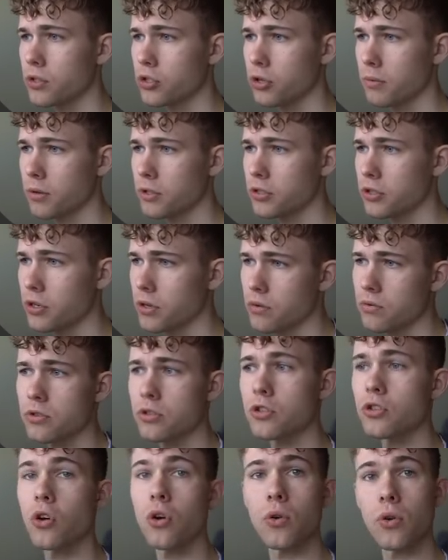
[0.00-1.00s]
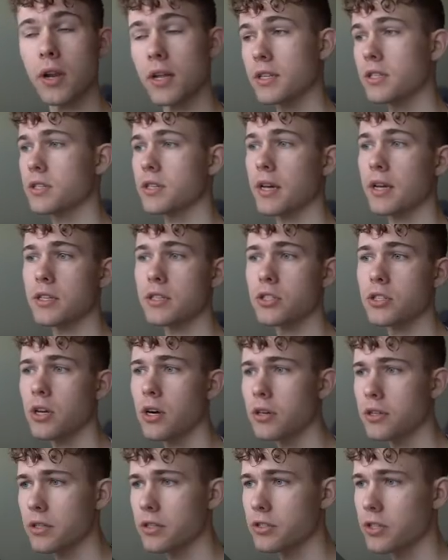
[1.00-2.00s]
geometry nodes, so let's get
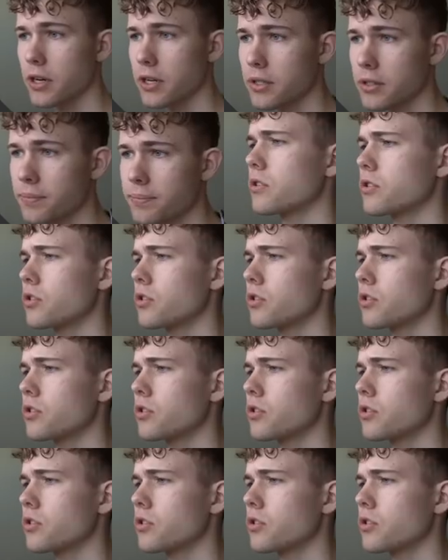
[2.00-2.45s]
started, right?